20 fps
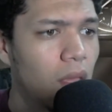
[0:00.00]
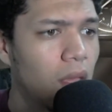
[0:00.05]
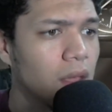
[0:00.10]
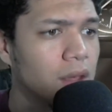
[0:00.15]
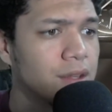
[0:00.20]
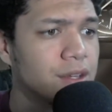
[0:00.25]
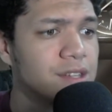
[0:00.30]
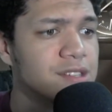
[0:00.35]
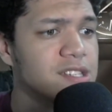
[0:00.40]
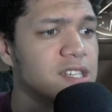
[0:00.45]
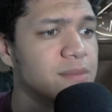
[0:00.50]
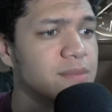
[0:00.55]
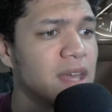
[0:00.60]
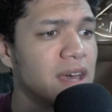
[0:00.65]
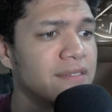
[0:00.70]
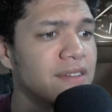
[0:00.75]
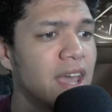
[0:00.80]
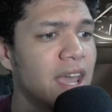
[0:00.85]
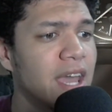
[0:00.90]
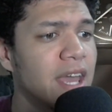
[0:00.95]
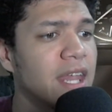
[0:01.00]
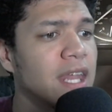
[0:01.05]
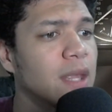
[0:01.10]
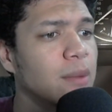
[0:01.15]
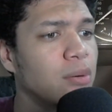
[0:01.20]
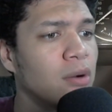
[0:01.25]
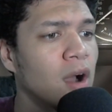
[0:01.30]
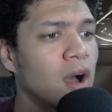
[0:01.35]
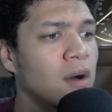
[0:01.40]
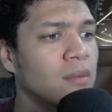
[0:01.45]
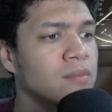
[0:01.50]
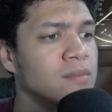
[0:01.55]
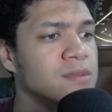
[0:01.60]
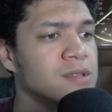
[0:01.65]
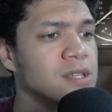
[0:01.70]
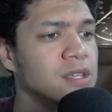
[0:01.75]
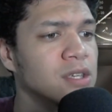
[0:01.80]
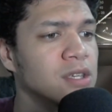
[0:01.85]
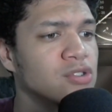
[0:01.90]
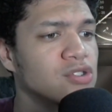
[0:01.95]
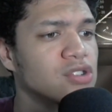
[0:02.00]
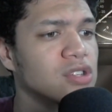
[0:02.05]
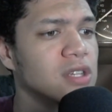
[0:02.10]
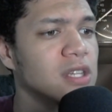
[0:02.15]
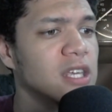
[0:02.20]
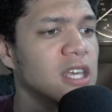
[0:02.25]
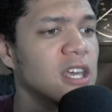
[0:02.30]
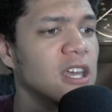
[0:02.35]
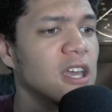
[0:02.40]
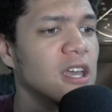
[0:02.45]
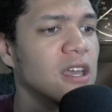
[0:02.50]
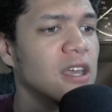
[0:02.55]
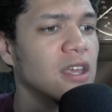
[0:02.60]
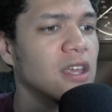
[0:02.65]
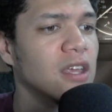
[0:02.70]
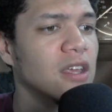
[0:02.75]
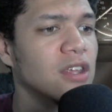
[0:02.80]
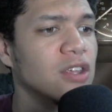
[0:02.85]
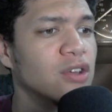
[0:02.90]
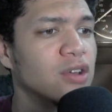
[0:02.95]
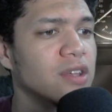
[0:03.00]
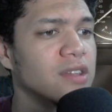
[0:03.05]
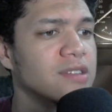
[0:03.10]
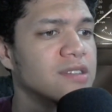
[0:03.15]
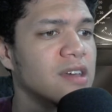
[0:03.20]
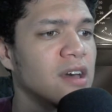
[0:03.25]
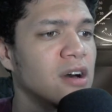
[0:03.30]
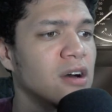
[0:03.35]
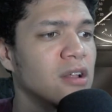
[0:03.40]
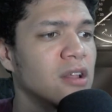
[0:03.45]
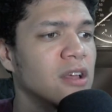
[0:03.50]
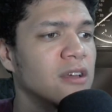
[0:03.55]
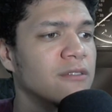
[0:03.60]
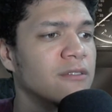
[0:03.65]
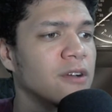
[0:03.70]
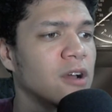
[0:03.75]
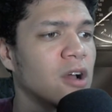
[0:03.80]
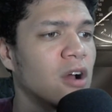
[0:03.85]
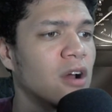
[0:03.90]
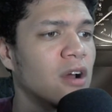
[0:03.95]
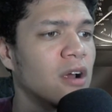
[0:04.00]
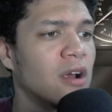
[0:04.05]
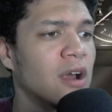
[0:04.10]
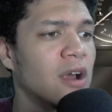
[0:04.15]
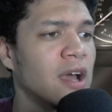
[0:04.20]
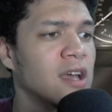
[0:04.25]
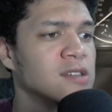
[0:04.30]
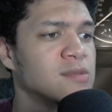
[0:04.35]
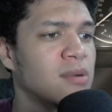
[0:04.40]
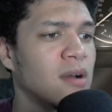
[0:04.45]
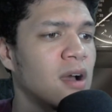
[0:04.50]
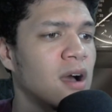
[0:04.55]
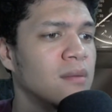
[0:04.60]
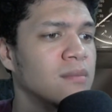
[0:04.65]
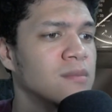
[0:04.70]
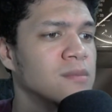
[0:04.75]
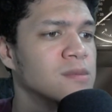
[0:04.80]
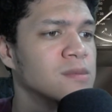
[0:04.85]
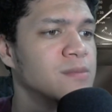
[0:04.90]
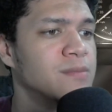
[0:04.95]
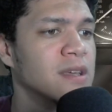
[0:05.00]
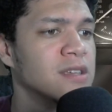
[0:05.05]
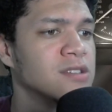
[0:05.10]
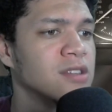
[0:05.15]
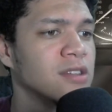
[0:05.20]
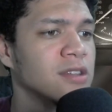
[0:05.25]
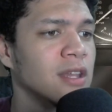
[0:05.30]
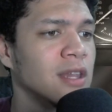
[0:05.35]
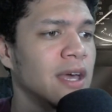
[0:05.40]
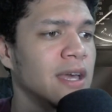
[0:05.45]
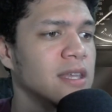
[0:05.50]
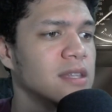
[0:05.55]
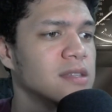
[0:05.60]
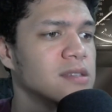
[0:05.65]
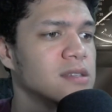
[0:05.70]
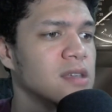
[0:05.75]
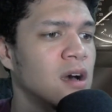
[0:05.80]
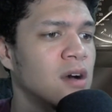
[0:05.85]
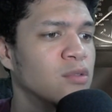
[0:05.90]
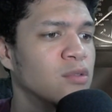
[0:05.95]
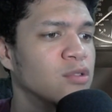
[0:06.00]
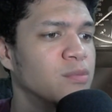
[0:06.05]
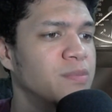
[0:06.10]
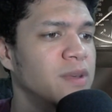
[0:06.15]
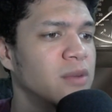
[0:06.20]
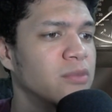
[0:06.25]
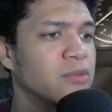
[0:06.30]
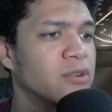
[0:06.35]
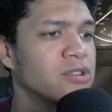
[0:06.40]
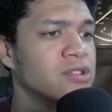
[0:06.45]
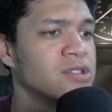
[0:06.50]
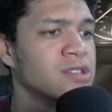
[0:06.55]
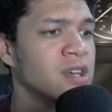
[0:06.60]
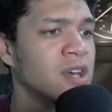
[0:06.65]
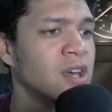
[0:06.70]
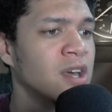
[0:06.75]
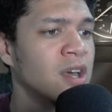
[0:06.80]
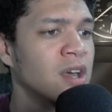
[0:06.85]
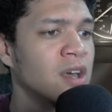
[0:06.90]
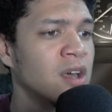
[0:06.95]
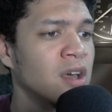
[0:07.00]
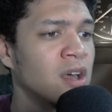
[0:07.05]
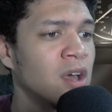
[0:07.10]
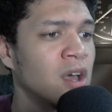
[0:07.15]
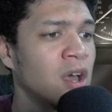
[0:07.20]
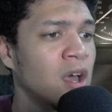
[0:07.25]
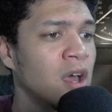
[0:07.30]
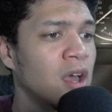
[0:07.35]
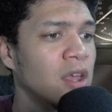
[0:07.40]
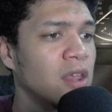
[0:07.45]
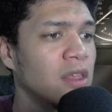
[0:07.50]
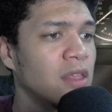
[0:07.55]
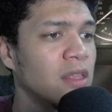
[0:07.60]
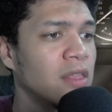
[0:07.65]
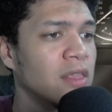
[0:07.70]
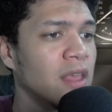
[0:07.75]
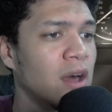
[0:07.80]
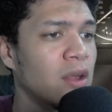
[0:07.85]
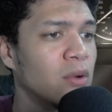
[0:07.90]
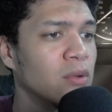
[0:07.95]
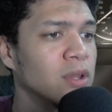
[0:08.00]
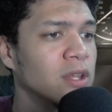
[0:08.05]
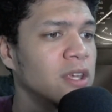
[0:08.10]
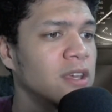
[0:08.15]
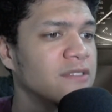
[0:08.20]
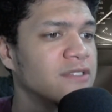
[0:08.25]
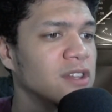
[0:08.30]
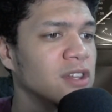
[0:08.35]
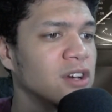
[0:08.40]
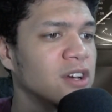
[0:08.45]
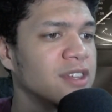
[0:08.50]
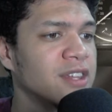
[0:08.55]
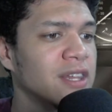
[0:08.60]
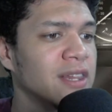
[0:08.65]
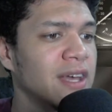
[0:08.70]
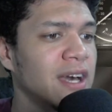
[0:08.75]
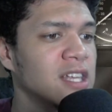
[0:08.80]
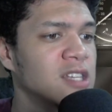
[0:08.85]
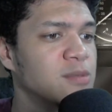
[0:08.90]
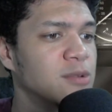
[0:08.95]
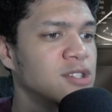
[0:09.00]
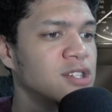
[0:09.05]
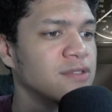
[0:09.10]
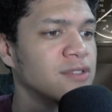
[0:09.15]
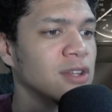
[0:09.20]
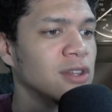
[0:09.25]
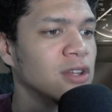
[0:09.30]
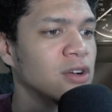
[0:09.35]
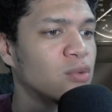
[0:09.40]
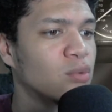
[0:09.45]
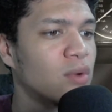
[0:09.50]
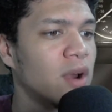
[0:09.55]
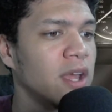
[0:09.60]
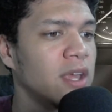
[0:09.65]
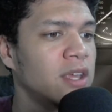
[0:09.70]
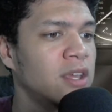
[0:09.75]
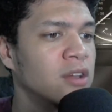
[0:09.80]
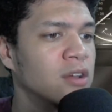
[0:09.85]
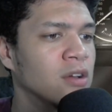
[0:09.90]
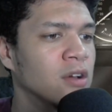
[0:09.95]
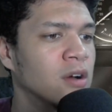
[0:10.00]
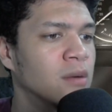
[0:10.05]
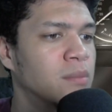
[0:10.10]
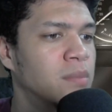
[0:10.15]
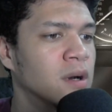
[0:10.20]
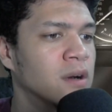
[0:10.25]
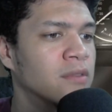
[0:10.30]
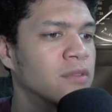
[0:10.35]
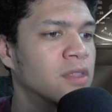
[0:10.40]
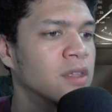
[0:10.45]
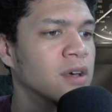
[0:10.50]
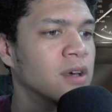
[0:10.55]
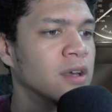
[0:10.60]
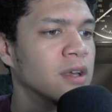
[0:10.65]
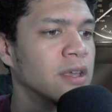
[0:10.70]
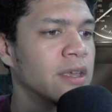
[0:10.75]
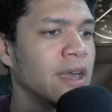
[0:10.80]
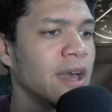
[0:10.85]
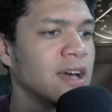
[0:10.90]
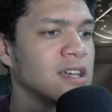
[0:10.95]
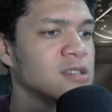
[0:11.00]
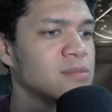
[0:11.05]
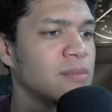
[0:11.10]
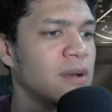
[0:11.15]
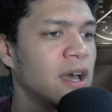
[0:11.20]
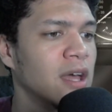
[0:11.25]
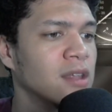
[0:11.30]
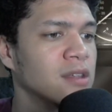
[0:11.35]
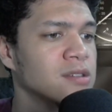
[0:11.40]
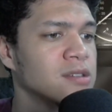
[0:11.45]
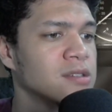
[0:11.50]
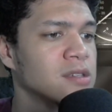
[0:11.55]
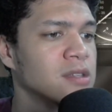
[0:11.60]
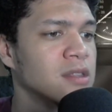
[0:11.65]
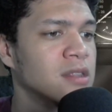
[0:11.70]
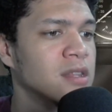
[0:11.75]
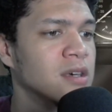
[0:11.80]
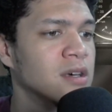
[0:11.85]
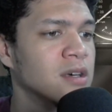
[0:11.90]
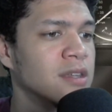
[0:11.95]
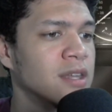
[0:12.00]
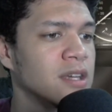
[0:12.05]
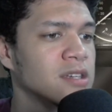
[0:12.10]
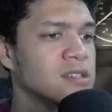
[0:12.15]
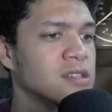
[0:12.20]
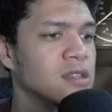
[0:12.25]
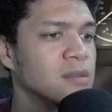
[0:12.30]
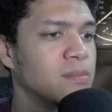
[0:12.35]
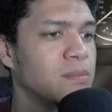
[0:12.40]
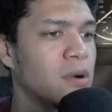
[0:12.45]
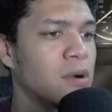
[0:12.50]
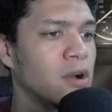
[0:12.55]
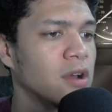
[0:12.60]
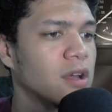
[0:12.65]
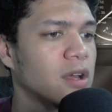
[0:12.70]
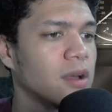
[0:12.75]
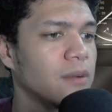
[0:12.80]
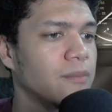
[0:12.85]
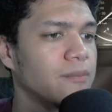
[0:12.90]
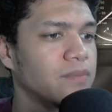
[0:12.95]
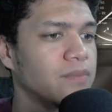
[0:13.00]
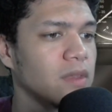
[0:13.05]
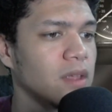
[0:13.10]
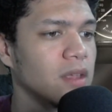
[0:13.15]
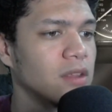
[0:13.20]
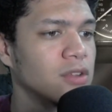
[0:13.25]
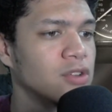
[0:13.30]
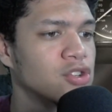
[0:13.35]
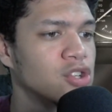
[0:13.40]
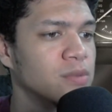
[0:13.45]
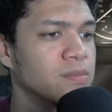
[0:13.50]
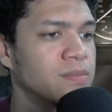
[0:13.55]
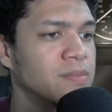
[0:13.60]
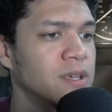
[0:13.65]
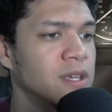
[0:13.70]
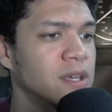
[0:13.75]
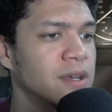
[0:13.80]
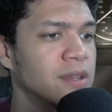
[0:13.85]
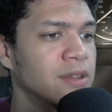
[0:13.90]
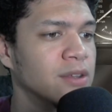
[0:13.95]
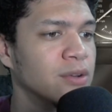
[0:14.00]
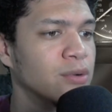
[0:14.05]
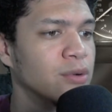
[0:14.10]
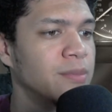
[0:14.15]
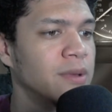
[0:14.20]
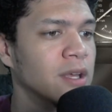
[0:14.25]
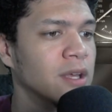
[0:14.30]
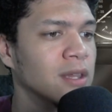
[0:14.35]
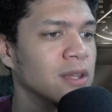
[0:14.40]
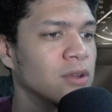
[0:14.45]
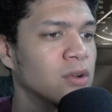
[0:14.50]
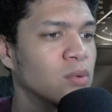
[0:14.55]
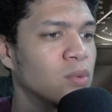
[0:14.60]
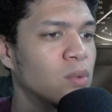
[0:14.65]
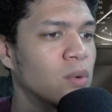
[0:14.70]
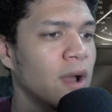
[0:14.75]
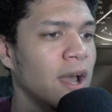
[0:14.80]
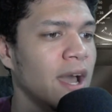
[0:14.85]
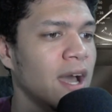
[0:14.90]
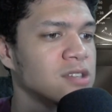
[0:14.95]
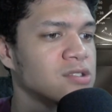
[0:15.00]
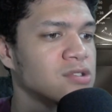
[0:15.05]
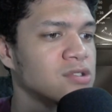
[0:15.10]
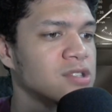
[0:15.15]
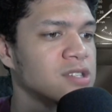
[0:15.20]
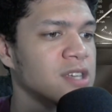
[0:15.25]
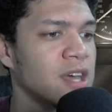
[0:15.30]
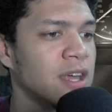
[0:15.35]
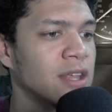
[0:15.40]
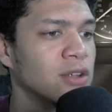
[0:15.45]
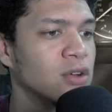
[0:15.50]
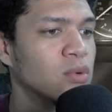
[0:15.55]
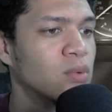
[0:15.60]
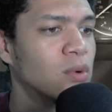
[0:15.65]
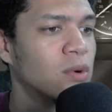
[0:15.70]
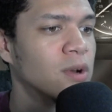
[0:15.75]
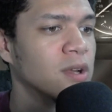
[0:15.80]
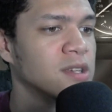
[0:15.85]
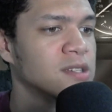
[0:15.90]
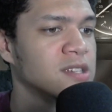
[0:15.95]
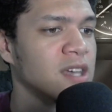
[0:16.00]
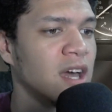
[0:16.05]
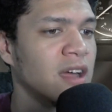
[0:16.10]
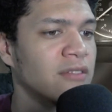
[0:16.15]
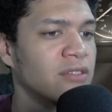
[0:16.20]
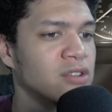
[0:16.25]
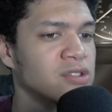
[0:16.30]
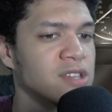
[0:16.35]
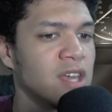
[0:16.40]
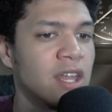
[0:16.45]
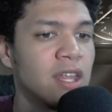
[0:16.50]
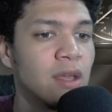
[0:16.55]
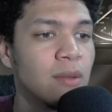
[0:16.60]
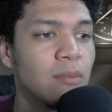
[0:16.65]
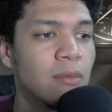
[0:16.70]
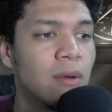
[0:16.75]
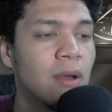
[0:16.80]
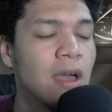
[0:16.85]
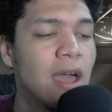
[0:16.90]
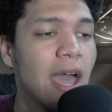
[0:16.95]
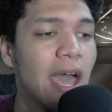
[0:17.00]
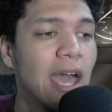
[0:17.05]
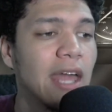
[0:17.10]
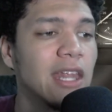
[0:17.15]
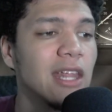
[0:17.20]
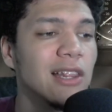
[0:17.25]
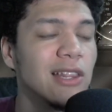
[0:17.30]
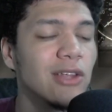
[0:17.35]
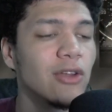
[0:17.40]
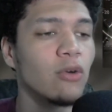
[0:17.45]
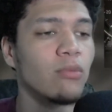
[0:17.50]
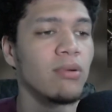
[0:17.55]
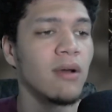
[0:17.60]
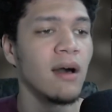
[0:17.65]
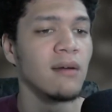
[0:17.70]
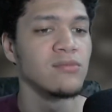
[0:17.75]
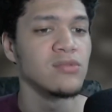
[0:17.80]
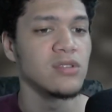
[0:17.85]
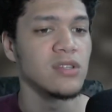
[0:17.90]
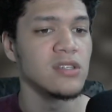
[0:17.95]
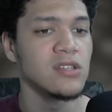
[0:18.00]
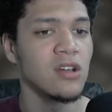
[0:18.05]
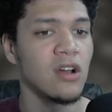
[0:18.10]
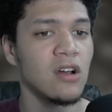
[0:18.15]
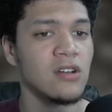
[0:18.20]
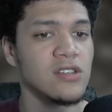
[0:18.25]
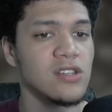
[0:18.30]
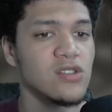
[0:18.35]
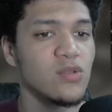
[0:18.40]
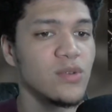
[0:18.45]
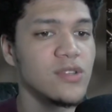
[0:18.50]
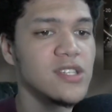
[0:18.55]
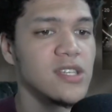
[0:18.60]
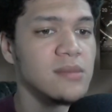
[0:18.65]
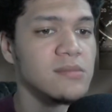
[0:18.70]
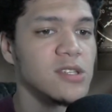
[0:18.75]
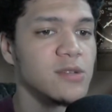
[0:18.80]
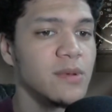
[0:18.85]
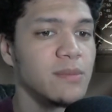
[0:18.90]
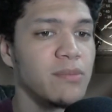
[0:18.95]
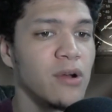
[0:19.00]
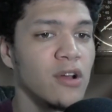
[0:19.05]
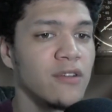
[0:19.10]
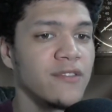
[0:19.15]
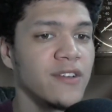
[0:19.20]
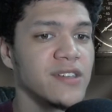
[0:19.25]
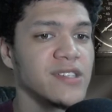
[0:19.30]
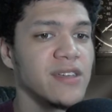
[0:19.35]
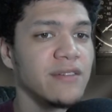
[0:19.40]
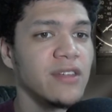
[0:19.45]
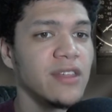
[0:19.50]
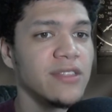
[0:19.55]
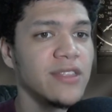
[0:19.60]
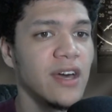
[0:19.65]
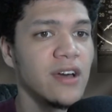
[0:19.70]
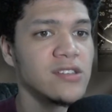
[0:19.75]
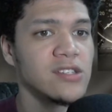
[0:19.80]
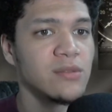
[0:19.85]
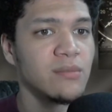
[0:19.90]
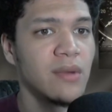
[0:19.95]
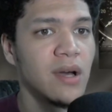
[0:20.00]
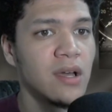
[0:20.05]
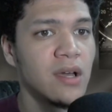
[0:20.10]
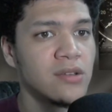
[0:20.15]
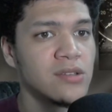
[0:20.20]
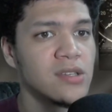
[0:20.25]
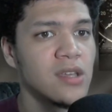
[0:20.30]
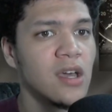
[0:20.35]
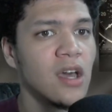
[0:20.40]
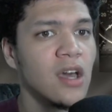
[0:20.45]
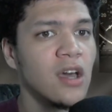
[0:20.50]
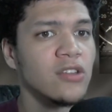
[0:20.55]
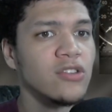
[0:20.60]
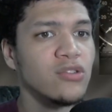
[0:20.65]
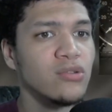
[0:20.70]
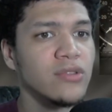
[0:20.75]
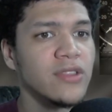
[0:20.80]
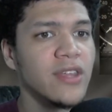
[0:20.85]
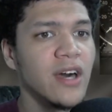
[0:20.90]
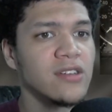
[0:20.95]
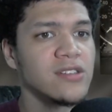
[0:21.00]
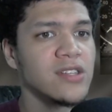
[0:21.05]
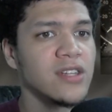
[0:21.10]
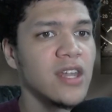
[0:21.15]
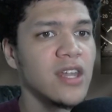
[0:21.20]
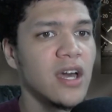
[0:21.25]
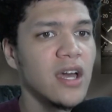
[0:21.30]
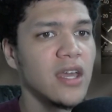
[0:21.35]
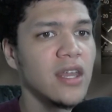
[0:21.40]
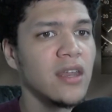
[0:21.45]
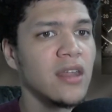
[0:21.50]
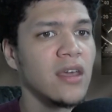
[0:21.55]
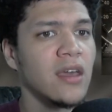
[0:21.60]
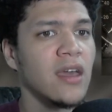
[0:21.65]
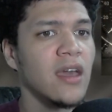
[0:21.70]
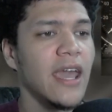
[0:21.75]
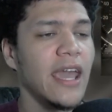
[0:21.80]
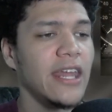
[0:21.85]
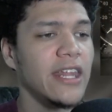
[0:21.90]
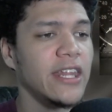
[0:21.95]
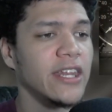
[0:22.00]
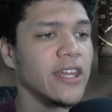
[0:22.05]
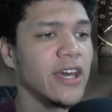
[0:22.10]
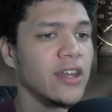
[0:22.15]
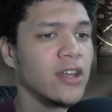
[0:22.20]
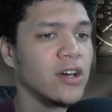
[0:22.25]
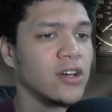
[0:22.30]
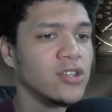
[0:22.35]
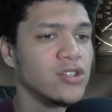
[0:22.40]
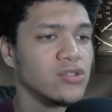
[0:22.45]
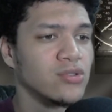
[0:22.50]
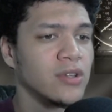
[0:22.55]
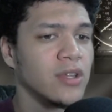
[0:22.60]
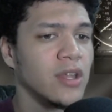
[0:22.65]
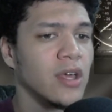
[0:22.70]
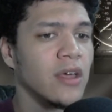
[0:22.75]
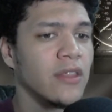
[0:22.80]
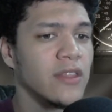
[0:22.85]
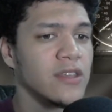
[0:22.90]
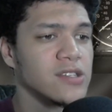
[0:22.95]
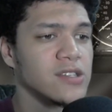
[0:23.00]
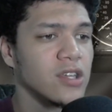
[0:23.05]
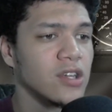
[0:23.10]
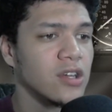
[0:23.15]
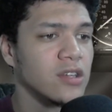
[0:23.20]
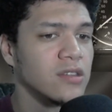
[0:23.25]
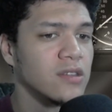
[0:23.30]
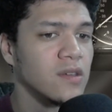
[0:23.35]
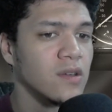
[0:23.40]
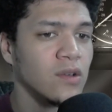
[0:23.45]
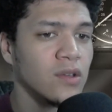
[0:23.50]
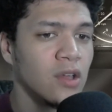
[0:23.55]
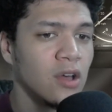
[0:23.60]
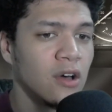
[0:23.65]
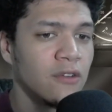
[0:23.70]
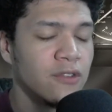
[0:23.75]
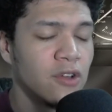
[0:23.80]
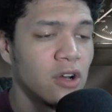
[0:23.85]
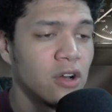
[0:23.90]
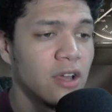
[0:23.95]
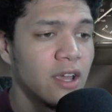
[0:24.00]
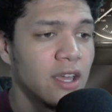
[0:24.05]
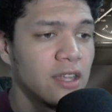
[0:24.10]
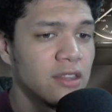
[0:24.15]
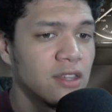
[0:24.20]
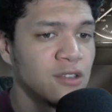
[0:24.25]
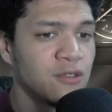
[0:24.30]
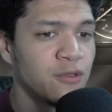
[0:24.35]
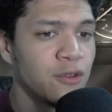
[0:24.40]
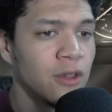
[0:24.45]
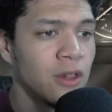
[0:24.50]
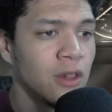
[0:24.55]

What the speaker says: It doesn't seem to have any problems. Usually you can tell if a car has problems based on the lights. With Beamers, not only you have to look at the lights, but you have to look right here above the gas miles, the next to the park. There would be a little hazard sign, a little warning sign if there's any any little problems with these cars. This one seems to be perfect. 70,000 miles, 2009, 8,900. This is a good deal, y'all. If y'all could get this for the